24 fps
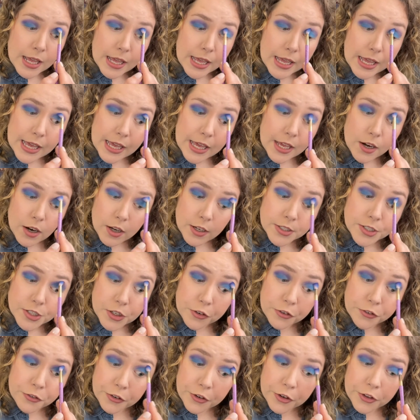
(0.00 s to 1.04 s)
It also
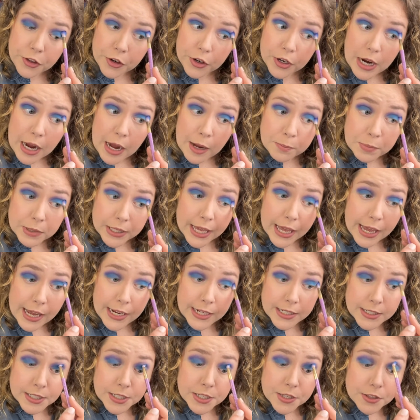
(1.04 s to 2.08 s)
further
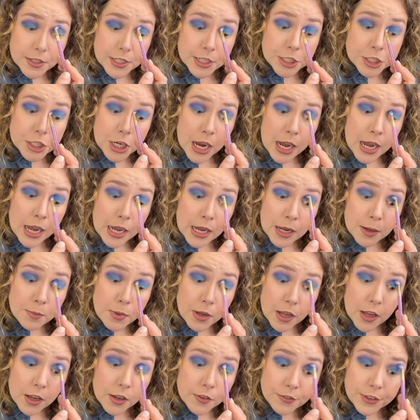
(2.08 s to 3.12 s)
complicates the job
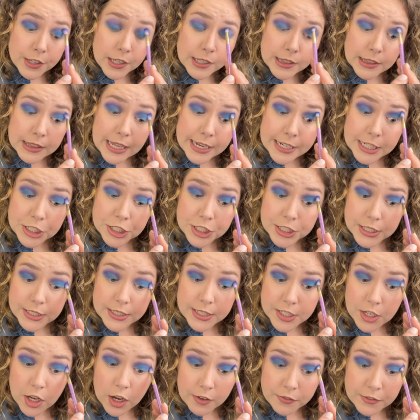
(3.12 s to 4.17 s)
of the
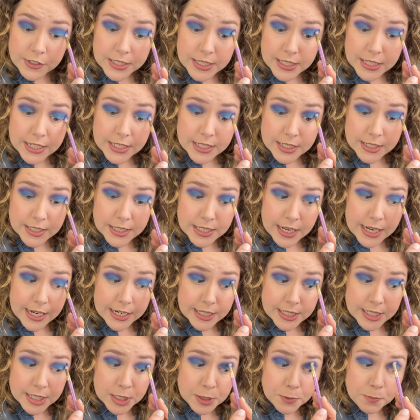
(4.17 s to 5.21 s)
elections offices,
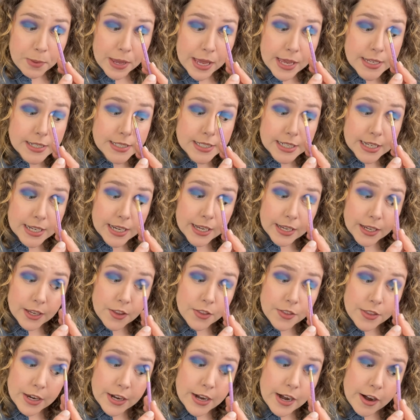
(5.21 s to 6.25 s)
expanding
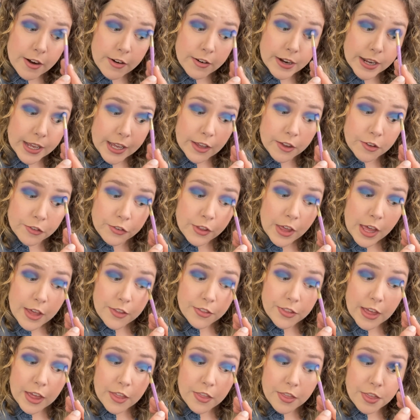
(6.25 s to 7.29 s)
the narrative
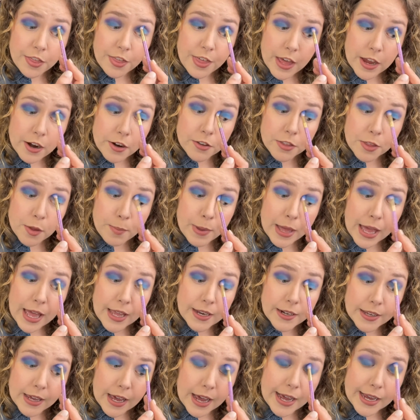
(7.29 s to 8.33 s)
that they're the
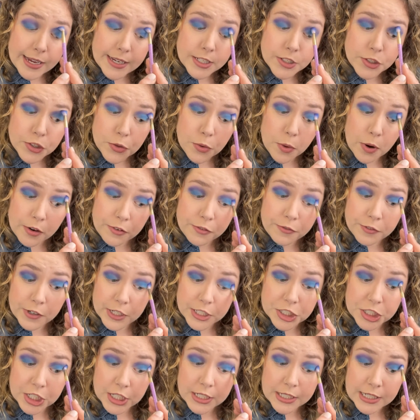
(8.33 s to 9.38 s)
bad guys who are
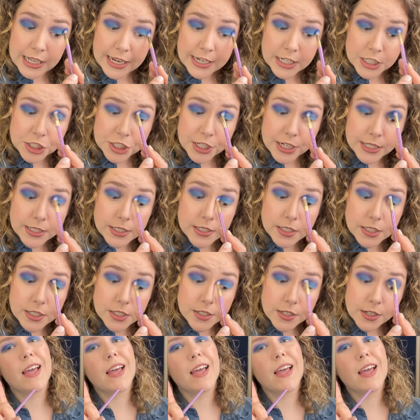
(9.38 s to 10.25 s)
fudging elections.